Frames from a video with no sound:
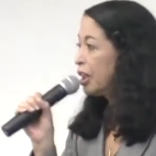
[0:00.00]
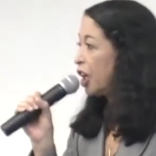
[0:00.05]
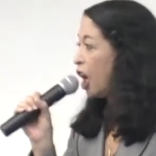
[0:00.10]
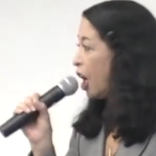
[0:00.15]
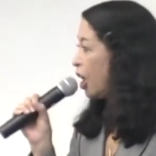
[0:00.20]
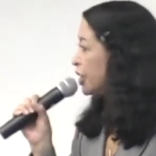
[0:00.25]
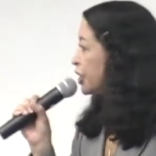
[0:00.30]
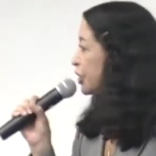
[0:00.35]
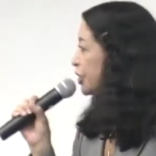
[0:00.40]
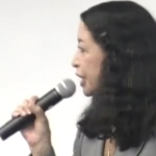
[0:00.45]

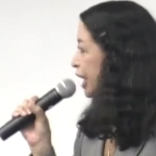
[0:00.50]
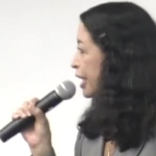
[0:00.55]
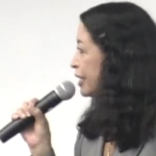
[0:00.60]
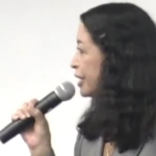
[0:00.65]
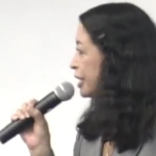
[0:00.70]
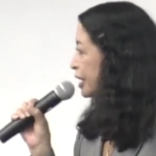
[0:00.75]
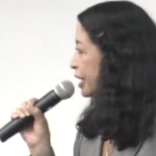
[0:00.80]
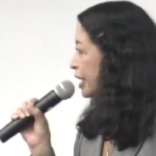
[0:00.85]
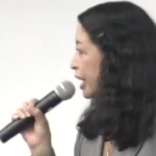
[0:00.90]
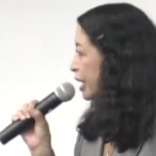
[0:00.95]
call your
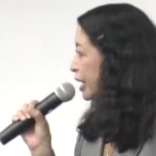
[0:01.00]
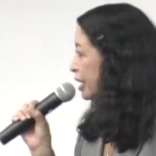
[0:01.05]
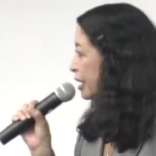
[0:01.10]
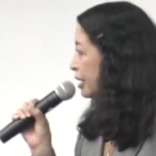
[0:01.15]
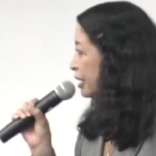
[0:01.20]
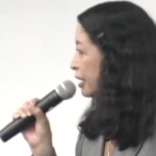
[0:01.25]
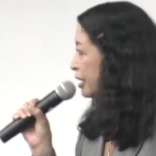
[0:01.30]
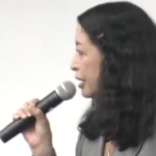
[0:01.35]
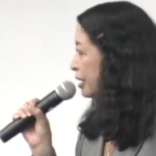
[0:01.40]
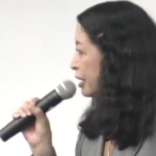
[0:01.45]
destiny.
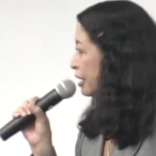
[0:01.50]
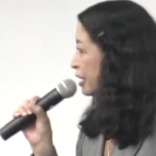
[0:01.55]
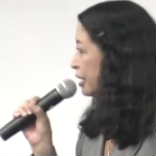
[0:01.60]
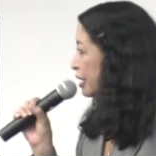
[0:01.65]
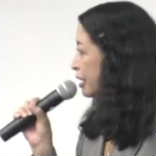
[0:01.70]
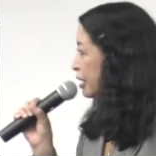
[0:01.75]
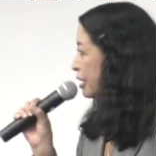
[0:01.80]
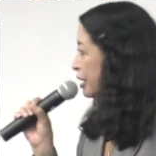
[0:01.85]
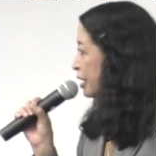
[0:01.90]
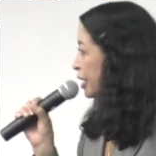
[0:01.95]

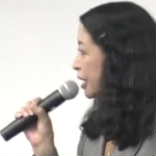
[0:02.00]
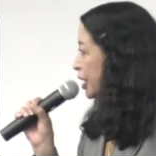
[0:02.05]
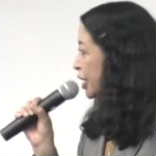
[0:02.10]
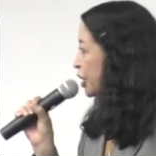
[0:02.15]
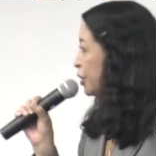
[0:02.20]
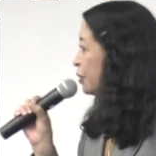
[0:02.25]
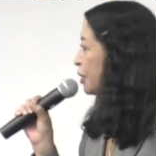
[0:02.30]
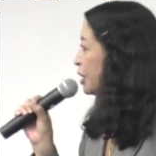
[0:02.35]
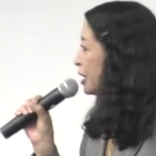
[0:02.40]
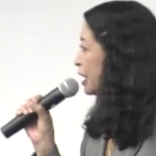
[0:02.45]

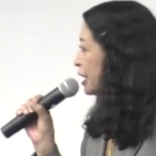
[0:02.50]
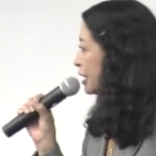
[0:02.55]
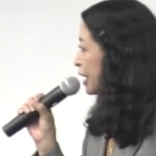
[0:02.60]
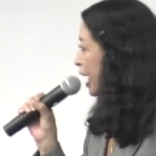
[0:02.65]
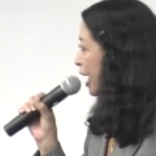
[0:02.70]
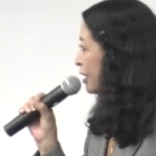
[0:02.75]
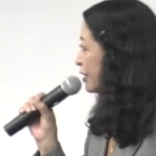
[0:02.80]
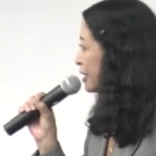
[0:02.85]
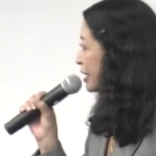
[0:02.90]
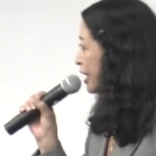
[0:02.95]
You will
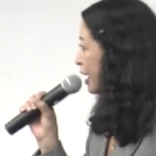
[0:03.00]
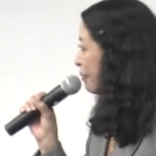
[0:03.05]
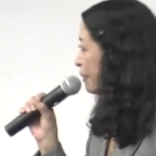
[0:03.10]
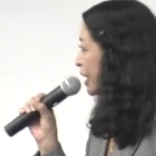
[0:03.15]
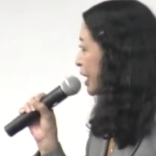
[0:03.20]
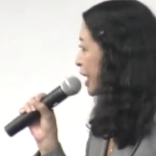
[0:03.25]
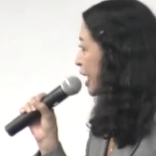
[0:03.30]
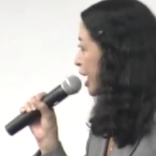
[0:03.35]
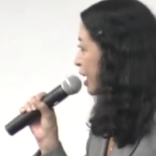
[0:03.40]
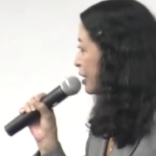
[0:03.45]
allow
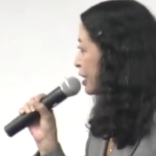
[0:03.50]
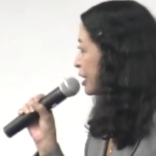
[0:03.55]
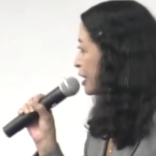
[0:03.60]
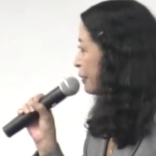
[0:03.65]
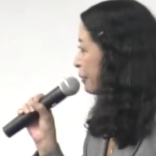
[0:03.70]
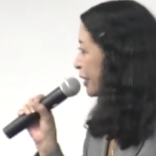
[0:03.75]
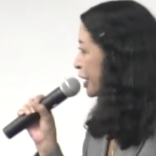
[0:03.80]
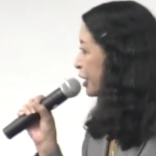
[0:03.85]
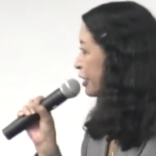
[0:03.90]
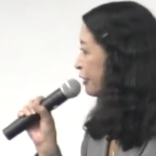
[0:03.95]
somebody else to
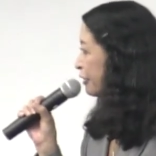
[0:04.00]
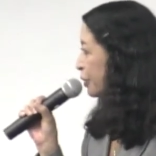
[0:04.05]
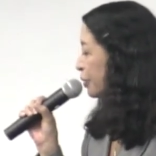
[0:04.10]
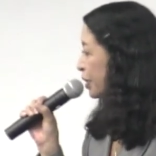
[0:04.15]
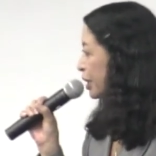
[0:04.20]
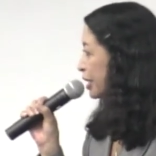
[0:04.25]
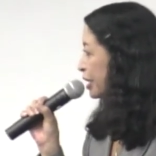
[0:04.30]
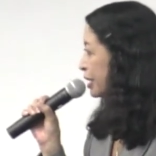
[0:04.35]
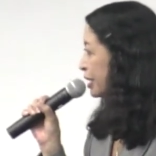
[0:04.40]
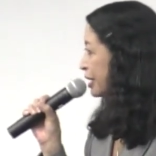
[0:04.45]
be your
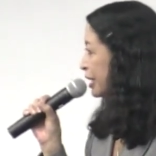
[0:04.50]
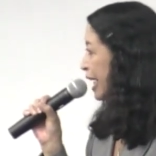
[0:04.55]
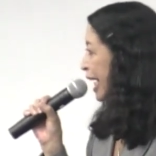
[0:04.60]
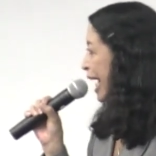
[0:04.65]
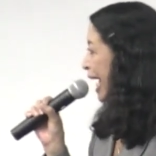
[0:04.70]
voice.